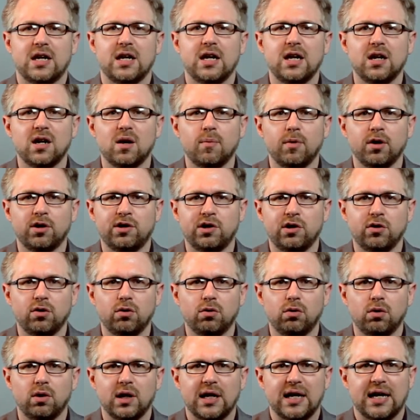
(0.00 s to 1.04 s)
E number
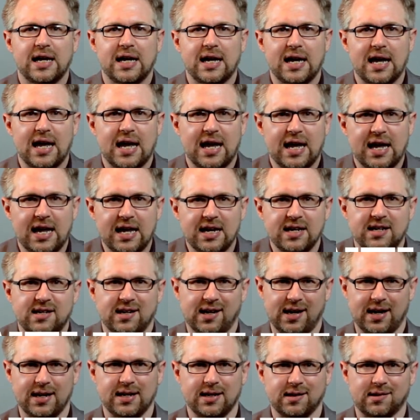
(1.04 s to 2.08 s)
two,
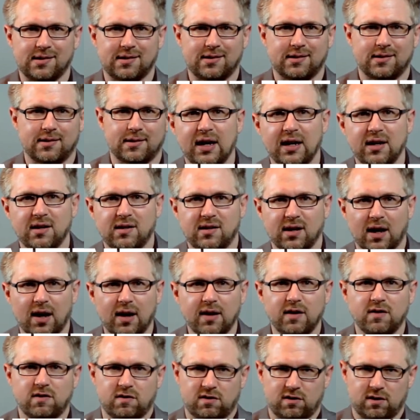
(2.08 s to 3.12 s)
entice.
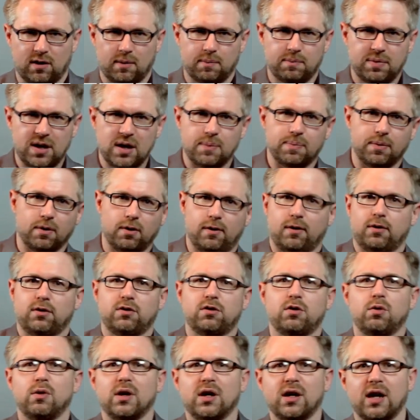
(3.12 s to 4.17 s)
Entice people
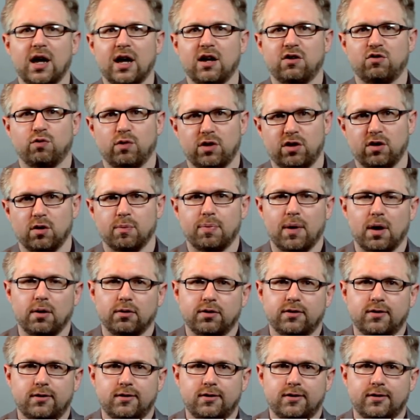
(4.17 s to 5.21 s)
to engage with your
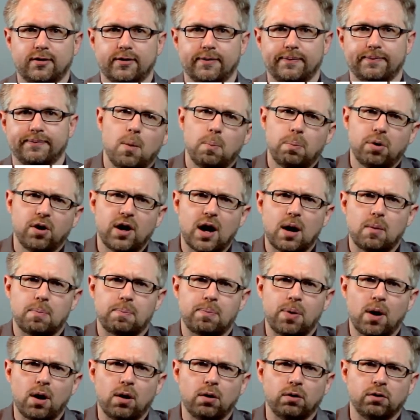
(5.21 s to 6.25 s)
posts. Put
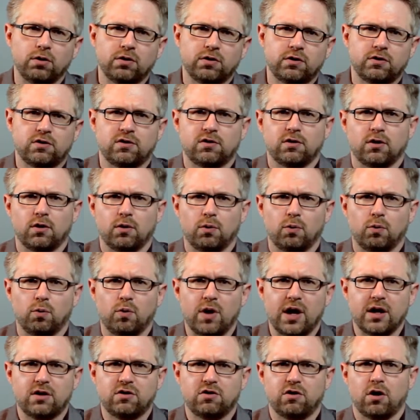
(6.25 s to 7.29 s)
out posts
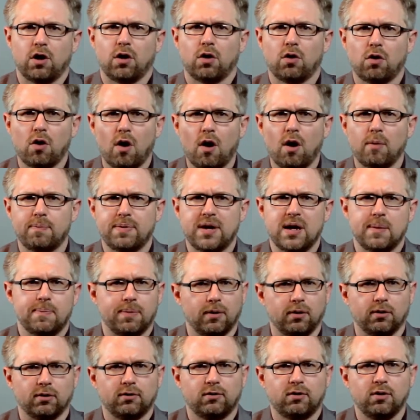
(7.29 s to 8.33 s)
which call
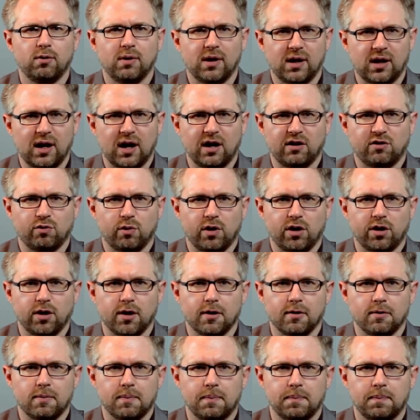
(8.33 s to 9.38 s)
people to engage with
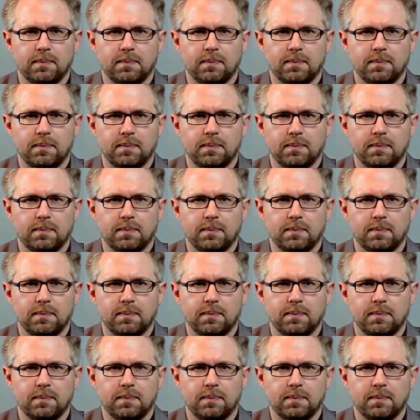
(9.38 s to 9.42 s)
you.